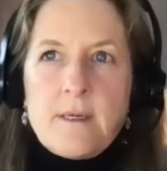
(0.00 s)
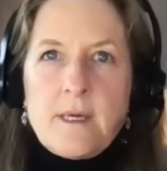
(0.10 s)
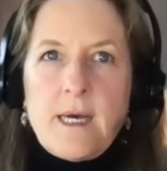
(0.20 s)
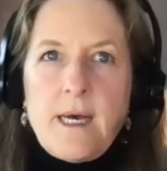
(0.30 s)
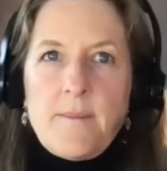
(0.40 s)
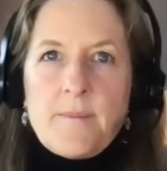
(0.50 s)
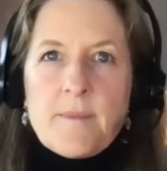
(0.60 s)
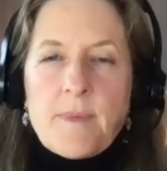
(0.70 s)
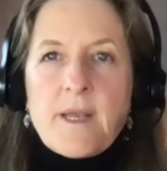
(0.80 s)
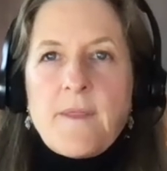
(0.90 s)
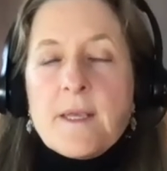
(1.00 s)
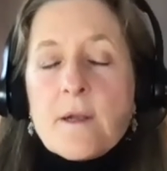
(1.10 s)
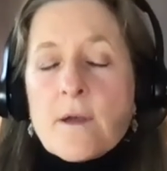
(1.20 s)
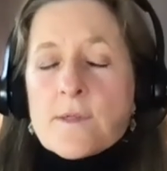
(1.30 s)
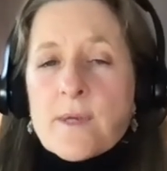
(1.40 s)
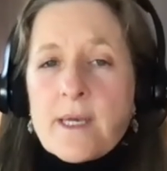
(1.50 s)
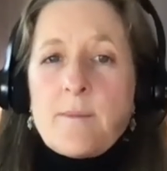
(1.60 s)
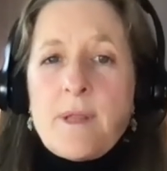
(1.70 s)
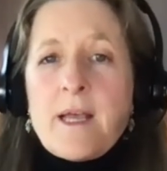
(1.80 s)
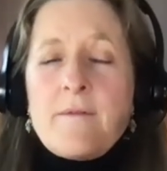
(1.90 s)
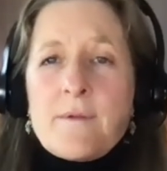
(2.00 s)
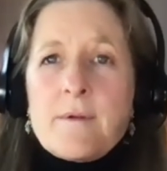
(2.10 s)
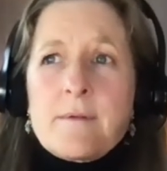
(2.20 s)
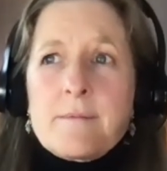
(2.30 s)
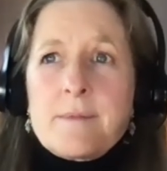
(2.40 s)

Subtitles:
But I think it also can apply for,